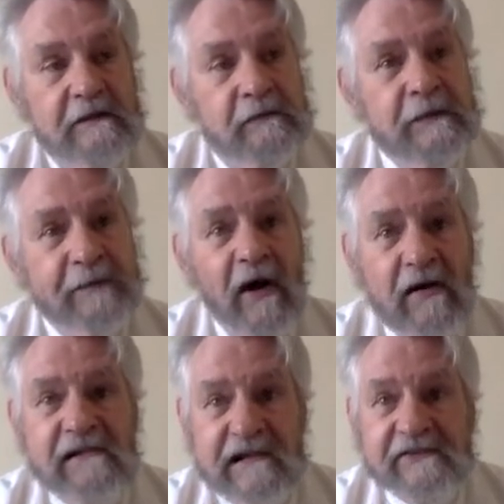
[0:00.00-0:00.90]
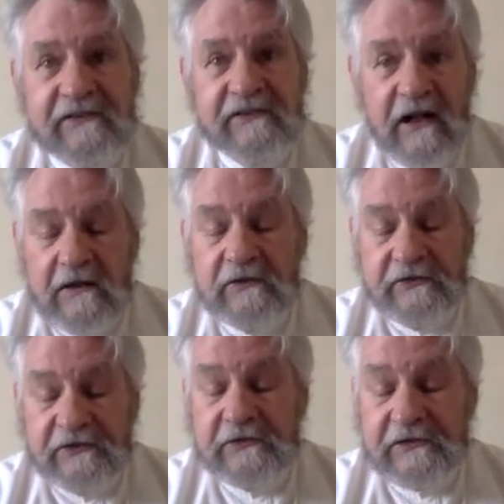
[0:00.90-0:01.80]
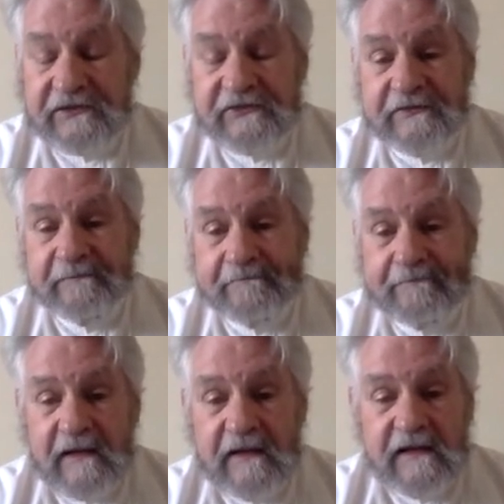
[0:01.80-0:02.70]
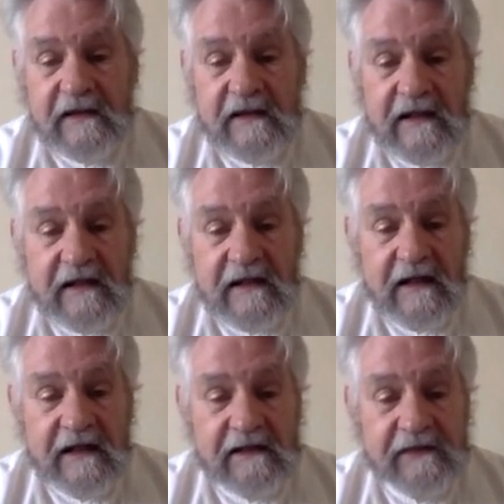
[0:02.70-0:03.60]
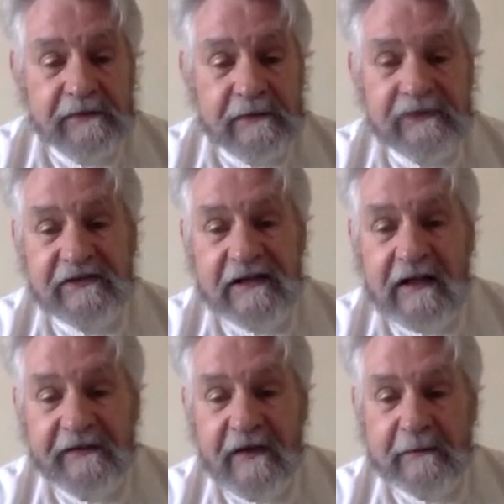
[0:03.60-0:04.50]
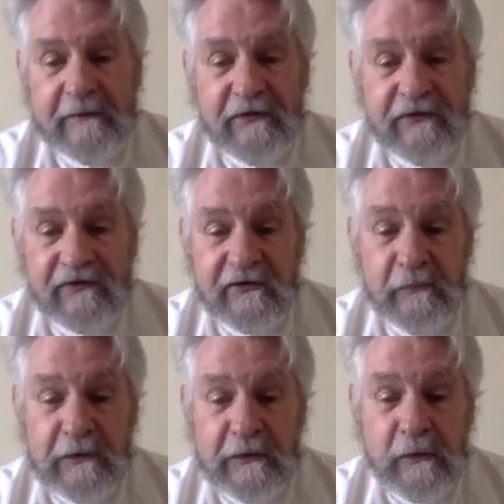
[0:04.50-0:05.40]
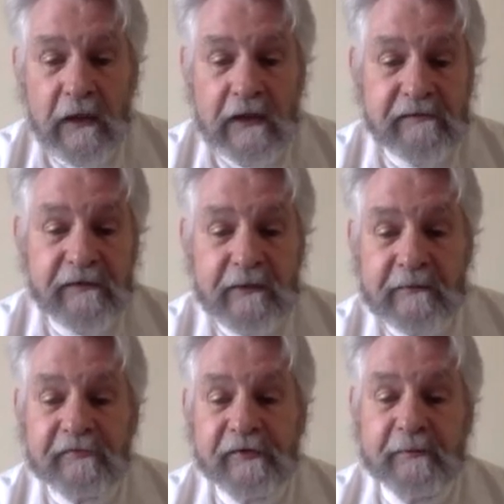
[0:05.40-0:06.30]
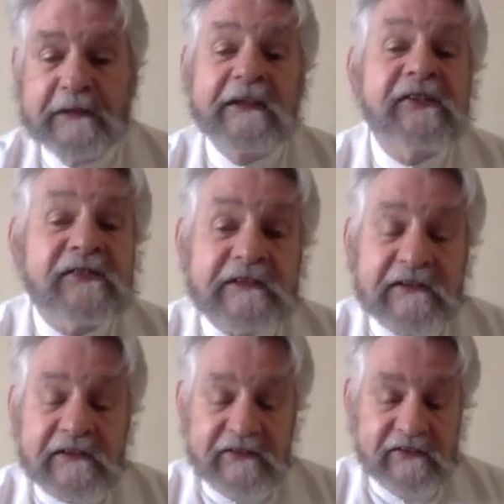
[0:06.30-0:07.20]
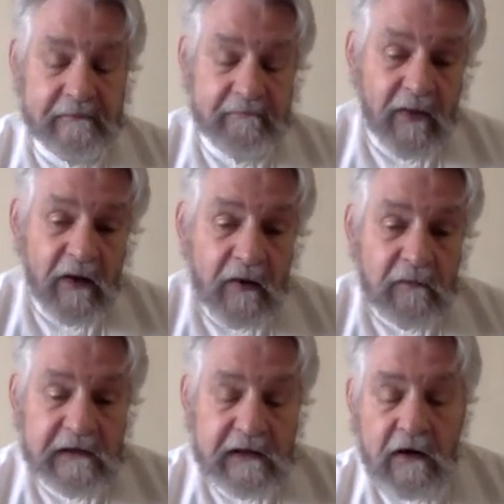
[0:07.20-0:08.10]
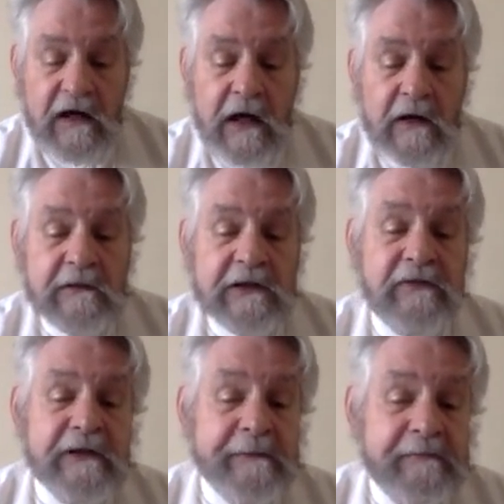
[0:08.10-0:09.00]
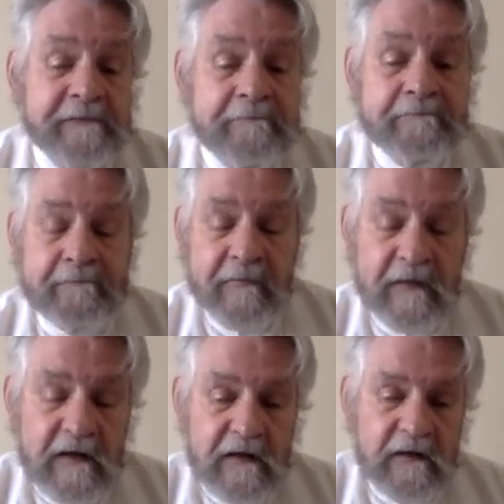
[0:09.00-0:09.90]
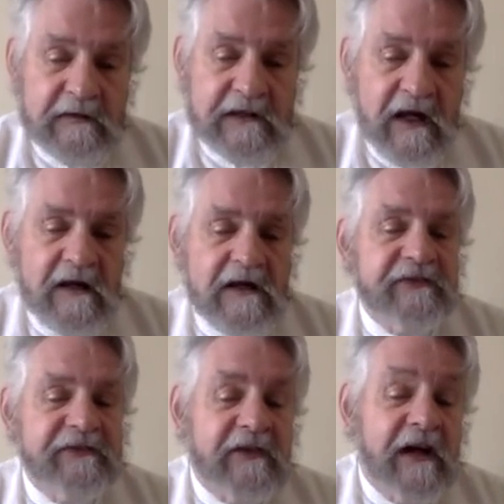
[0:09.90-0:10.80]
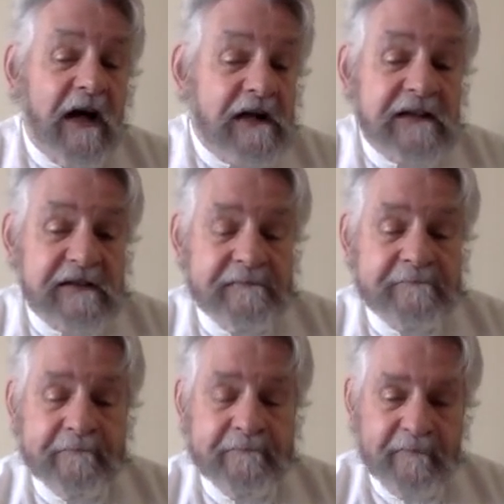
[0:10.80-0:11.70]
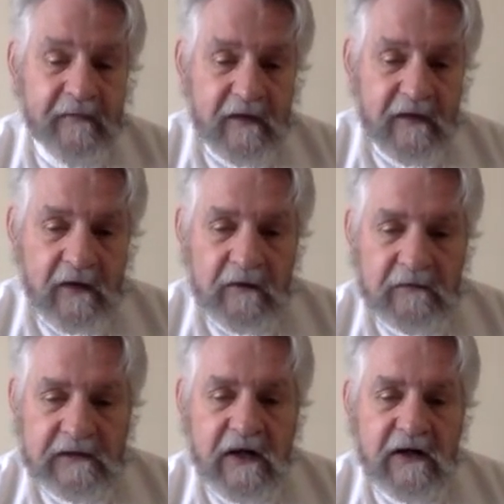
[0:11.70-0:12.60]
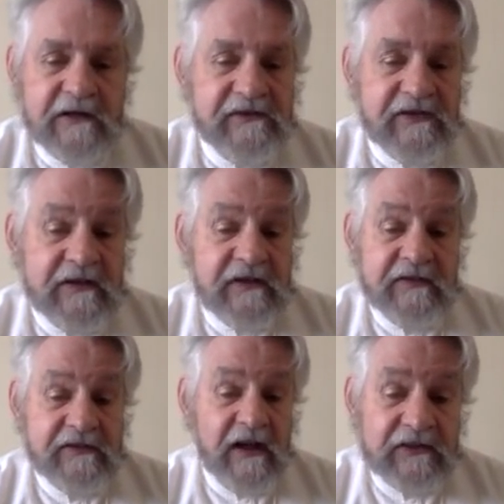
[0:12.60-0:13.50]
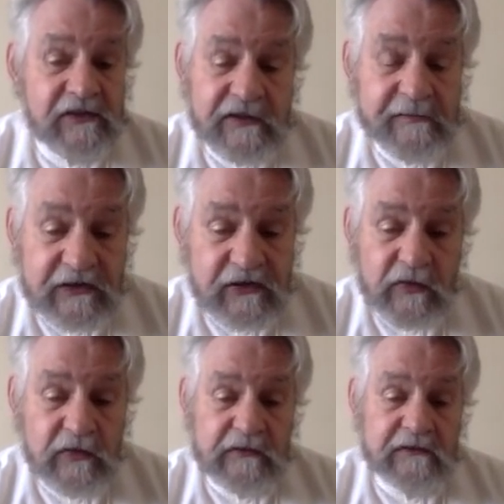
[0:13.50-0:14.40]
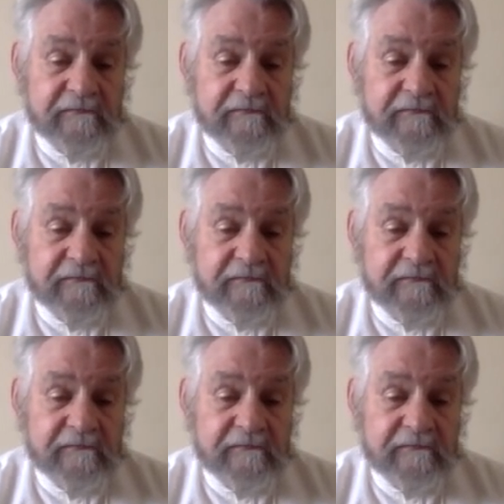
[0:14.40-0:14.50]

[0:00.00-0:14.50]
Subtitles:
we're behind closed doors. And if we see our neighbours, we wave at them from a distance. We can't go and greet them. We can't hug them. We can't touch them at all.